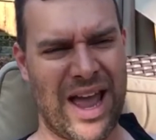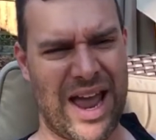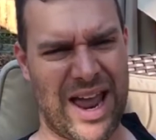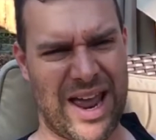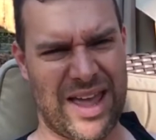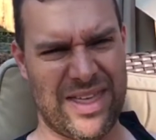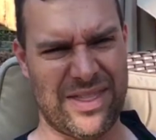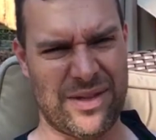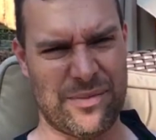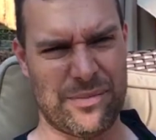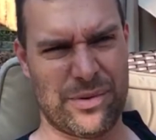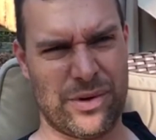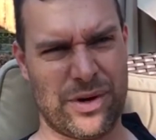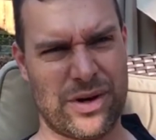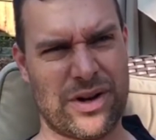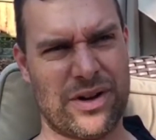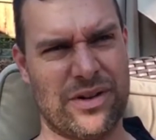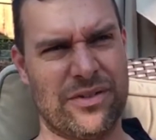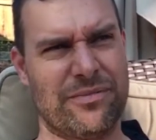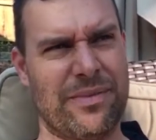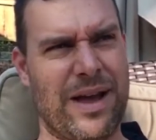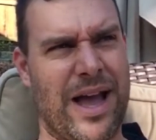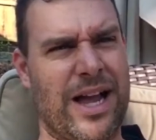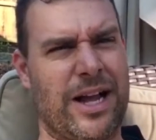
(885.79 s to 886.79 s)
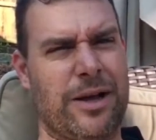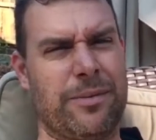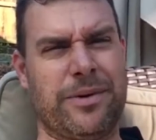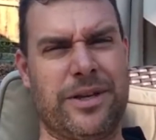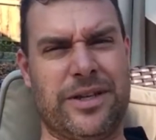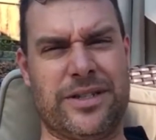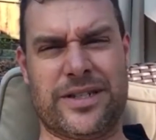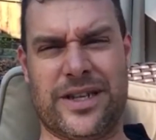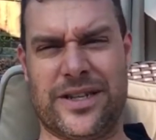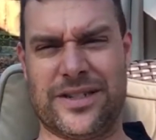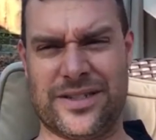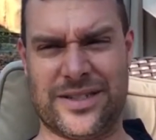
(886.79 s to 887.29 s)
And the book of
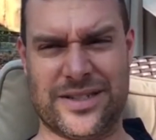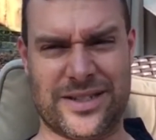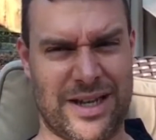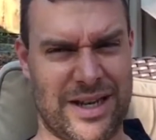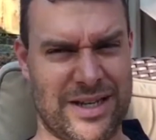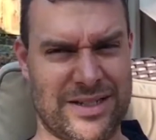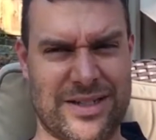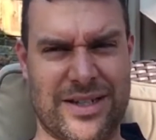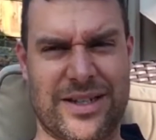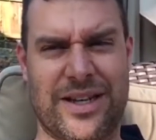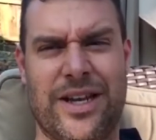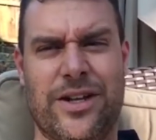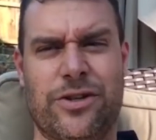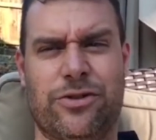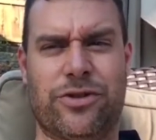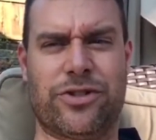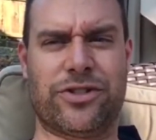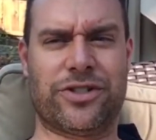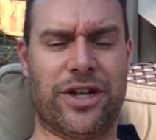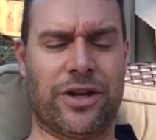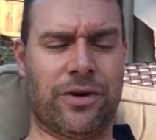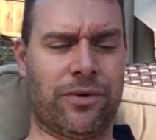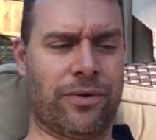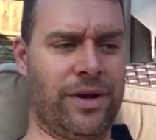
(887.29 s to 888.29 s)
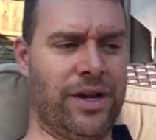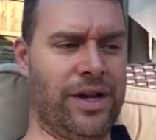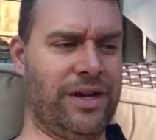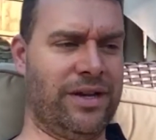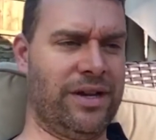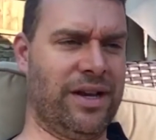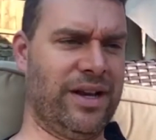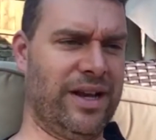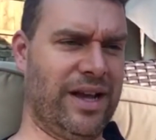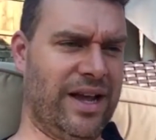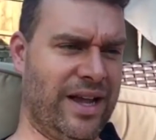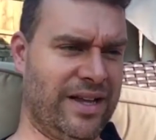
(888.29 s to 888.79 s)
Maccabees is an interesting
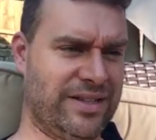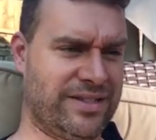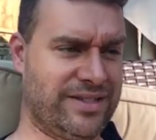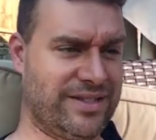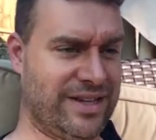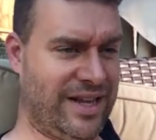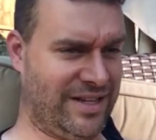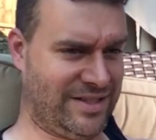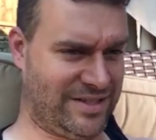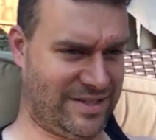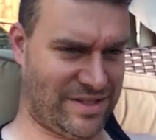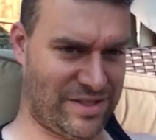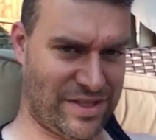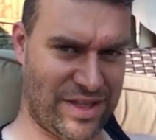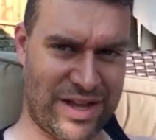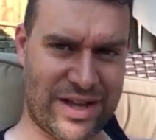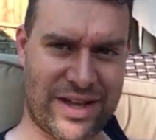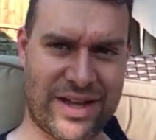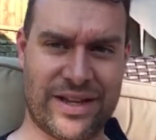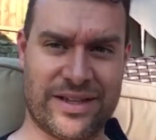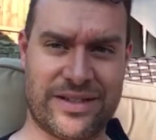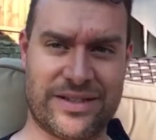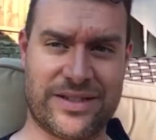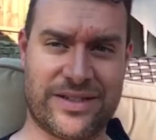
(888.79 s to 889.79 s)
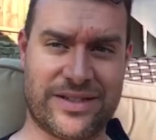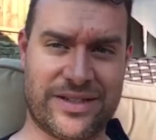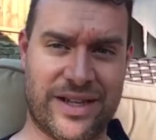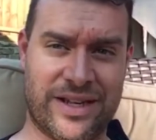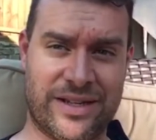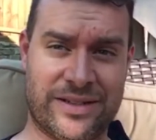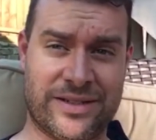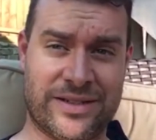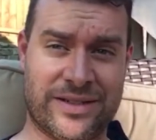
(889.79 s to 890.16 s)
read. It's thick. It's